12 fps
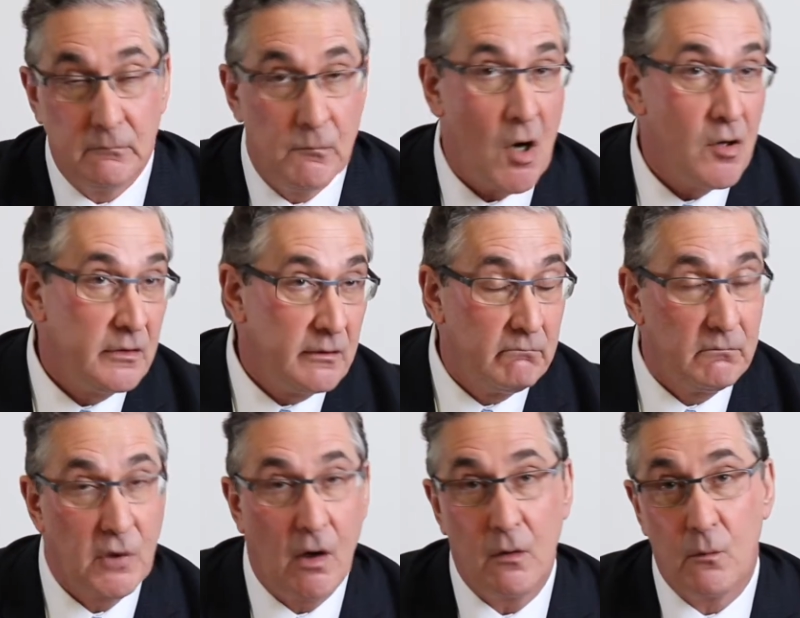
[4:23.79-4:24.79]

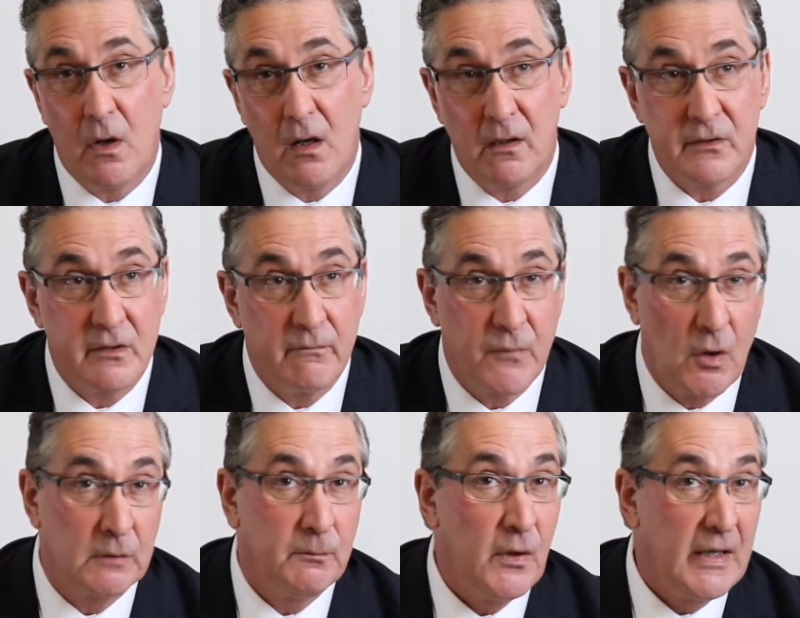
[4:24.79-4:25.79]
Moat, tall walls,
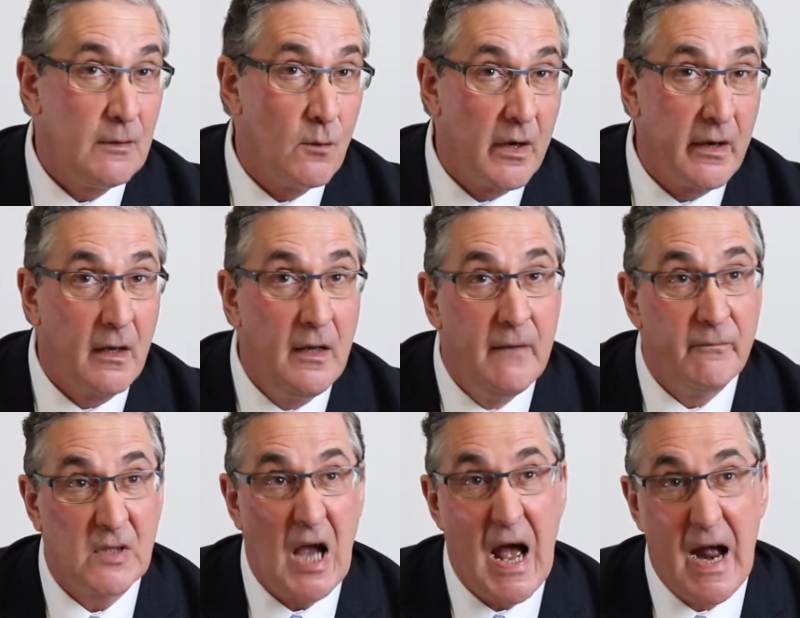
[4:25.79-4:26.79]
hot boiling water,
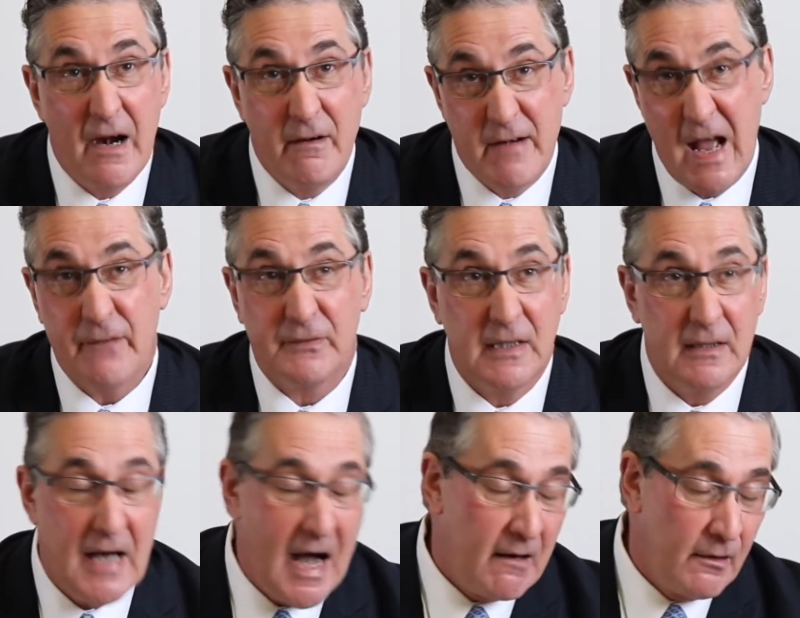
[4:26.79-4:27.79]
tar,
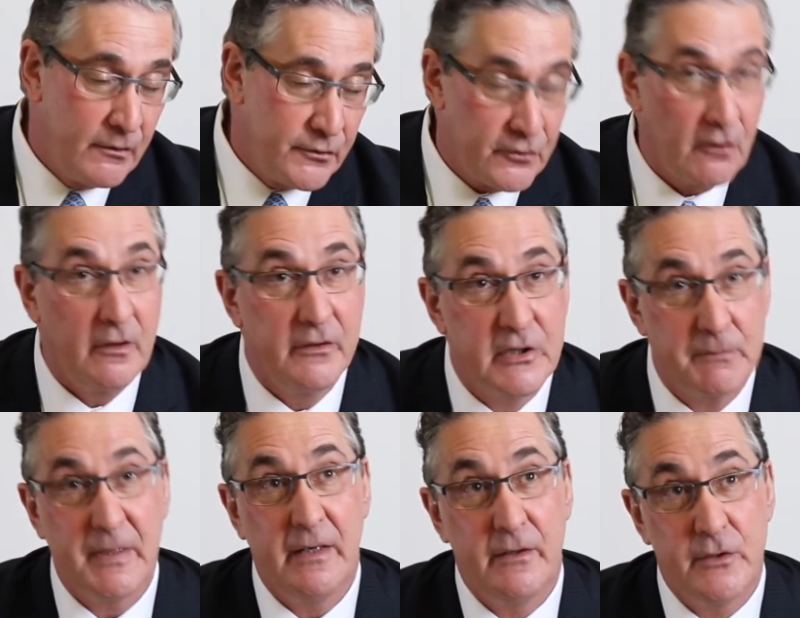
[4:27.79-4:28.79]
naphtha, arrows, swords,
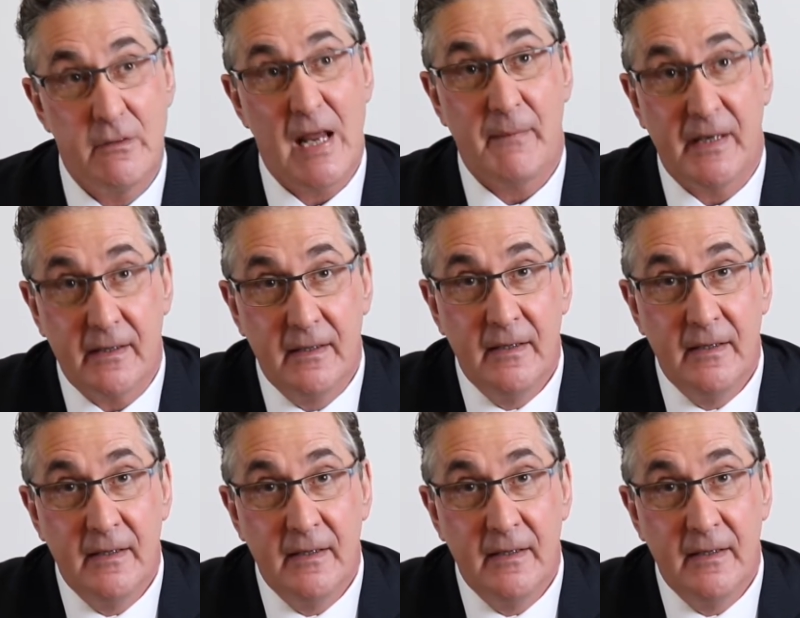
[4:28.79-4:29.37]
spears, you name it.